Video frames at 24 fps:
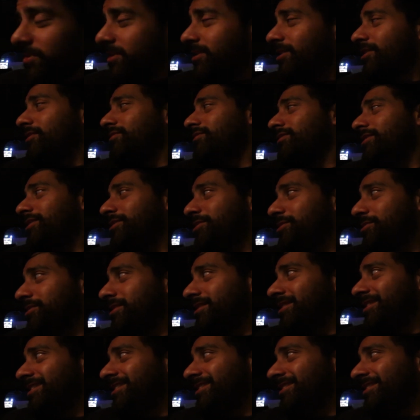be careful I don't
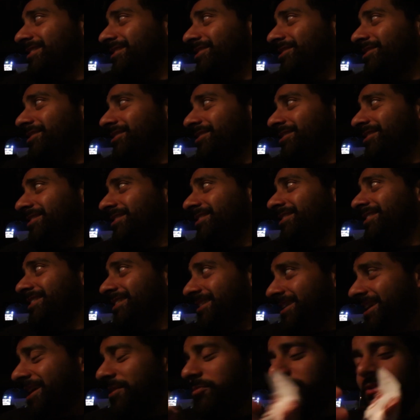get anything on the
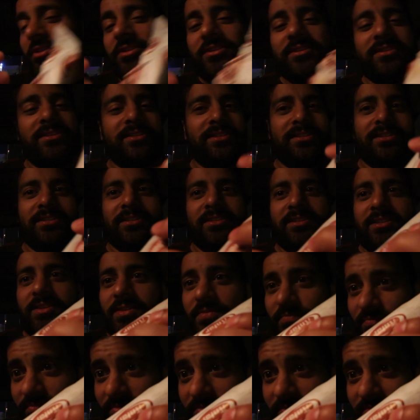camera.
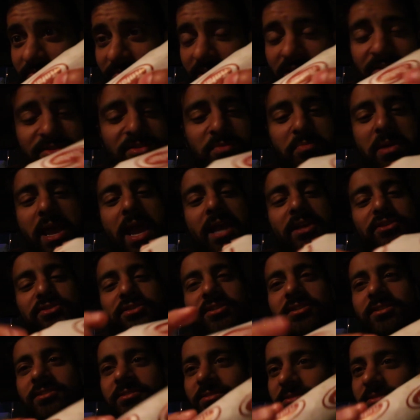Here's the packaging.